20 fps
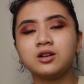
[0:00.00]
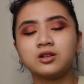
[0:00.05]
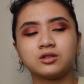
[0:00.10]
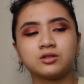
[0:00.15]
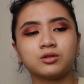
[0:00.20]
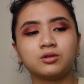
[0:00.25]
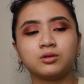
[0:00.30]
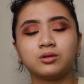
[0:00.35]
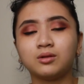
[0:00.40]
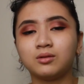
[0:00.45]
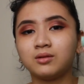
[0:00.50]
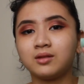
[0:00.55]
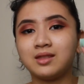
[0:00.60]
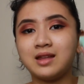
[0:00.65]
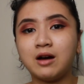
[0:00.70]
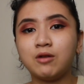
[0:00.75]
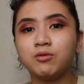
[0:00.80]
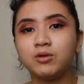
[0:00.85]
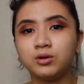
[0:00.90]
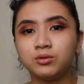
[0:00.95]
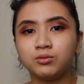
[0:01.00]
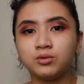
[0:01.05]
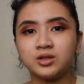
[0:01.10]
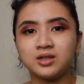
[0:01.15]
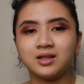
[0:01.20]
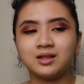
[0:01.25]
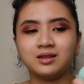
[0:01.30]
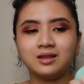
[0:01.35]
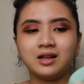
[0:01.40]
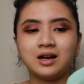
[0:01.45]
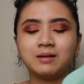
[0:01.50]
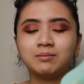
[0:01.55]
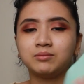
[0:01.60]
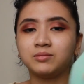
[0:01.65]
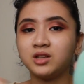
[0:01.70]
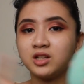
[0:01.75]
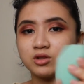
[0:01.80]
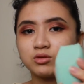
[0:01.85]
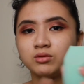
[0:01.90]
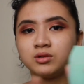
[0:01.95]
So that one wasn't
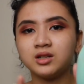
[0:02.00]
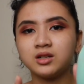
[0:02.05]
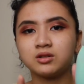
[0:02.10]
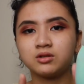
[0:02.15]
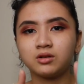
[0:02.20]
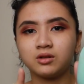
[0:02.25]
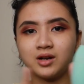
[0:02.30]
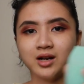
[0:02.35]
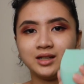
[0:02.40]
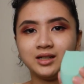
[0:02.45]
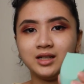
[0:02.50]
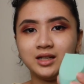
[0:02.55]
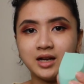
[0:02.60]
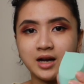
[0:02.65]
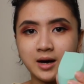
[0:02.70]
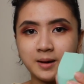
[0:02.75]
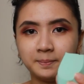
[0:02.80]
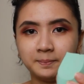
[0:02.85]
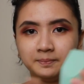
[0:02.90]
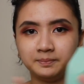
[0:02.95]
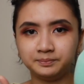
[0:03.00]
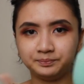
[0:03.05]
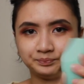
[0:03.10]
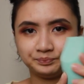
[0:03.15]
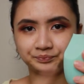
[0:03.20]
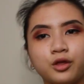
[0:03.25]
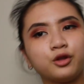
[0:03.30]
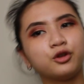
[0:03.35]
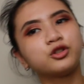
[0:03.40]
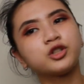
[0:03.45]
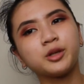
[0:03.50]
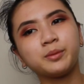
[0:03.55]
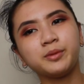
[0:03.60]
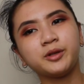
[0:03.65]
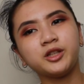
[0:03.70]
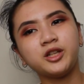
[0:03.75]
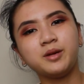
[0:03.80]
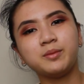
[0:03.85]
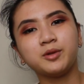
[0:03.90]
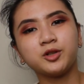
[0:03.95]
damp. This one is already damp. Those are
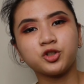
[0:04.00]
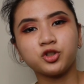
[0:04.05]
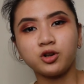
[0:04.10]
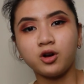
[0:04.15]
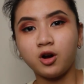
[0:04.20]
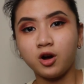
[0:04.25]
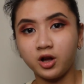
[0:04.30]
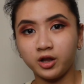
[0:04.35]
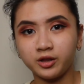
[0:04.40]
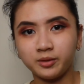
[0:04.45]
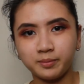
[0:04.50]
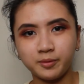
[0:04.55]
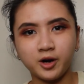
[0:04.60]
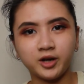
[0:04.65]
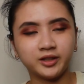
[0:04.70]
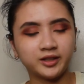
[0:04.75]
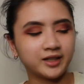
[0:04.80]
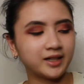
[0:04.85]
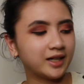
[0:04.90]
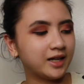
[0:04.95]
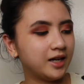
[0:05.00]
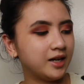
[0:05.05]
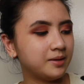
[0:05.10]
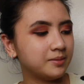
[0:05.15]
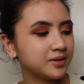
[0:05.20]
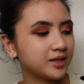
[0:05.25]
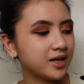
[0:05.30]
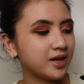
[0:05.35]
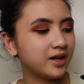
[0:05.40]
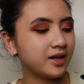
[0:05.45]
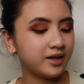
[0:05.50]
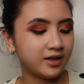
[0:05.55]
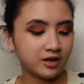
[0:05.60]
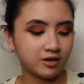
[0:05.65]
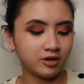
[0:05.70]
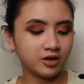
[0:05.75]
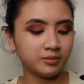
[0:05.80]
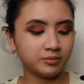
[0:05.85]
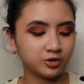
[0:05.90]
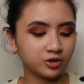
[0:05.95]
pretty much all the product claims, and
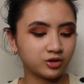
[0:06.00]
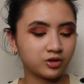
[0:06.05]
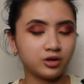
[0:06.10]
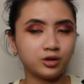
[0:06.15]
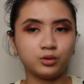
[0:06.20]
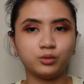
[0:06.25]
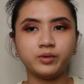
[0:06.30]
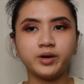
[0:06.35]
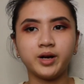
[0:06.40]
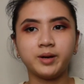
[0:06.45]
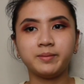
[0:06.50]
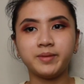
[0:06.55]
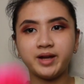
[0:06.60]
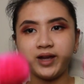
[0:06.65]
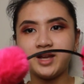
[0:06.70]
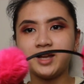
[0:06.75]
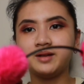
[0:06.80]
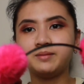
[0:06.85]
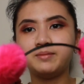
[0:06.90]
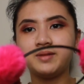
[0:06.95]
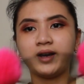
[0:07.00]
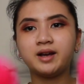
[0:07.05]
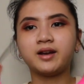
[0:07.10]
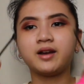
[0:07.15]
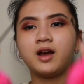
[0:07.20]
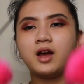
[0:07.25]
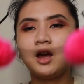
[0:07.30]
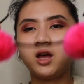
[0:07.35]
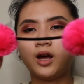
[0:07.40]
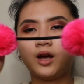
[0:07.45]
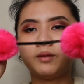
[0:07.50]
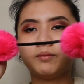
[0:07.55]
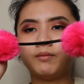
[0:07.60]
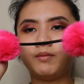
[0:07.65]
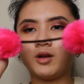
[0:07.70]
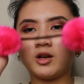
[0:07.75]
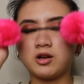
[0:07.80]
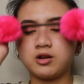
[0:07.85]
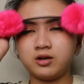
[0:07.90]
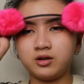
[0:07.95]
now I'm just gonna wear my headband
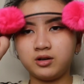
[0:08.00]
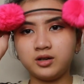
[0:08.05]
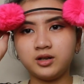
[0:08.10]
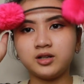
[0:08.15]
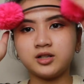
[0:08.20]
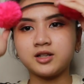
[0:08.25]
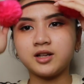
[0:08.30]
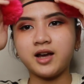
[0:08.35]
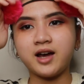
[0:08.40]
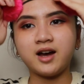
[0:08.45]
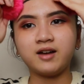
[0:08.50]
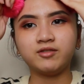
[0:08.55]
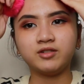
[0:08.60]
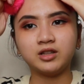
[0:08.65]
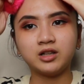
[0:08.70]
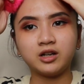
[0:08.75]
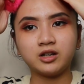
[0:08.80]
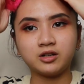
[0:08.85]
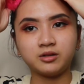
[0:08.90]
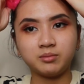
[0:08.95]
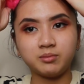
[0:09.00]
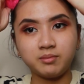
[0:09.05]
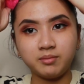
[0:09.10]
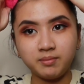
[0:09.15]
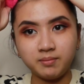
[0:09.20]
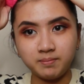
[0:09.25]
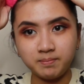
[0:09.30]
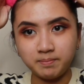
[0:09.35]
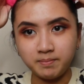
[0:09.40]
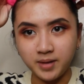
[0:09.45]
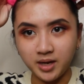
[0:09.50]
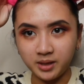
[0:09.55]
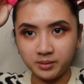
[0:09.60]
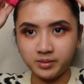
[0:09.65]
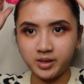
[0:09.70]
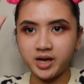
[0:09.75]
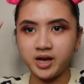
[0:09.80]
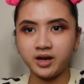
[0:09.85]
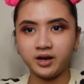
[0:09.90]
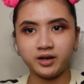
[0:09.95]
because I have a lot of
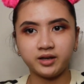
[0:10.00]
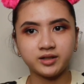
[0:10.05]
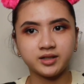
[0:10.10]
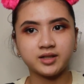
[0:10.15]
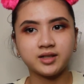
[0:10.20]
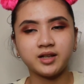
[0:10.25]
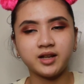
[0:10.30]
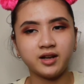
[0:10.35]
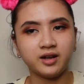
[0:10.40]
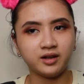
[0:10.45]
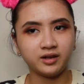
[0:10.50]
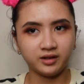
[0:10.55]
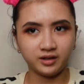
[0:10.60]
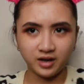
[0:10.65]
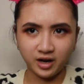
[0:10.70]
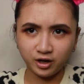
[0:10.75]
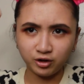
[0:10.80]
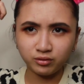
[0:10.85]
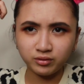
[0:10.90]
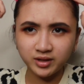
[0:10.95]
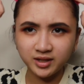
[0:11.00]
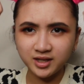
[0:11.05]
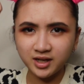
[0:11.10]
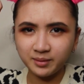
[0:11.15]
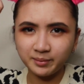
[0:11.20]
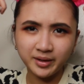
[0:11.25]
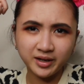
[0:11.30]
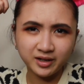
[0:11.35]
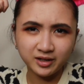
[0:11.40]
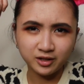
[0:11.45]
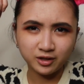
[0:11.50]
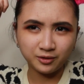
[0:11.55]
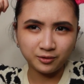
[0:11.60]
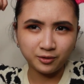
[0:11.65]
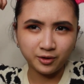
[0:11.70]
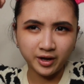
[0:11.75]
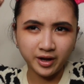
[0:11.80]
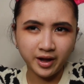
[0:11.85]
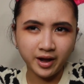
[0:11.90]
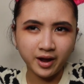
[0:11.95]
baby hairs. And I know this headband is
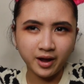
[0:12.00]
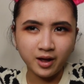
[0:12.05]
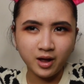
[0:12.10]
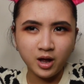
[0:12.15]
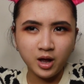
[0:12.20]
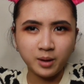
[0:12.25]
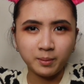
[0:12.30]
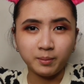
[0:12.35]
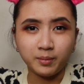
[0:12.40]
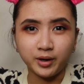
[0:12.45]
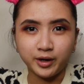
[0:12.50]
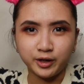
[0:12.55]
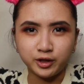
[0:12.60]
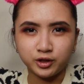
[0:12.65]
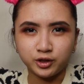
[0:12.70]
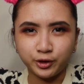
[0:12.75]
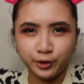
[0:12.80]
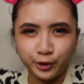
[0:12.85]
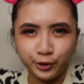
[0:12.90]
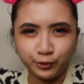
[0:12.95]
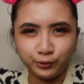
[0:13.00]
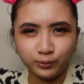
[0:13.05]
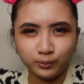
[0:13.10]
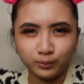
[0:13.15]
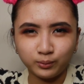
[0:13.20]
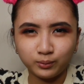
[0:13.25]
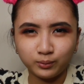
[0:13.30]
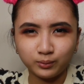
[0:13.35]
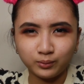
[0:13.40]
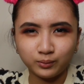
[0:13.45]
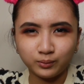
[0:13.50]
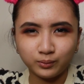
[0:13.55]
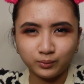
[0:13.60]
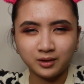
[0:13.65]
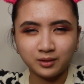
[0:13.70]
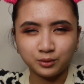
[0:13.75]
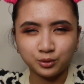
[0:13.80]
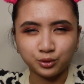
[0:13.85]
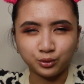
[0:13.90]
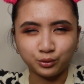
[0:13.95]
annoying, but it's cute,
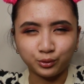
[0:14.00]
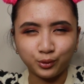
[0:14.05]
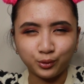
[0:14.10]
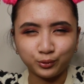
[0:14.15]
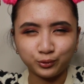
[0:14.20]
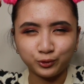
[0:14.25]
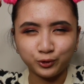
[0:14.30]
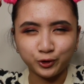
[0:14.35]
so don't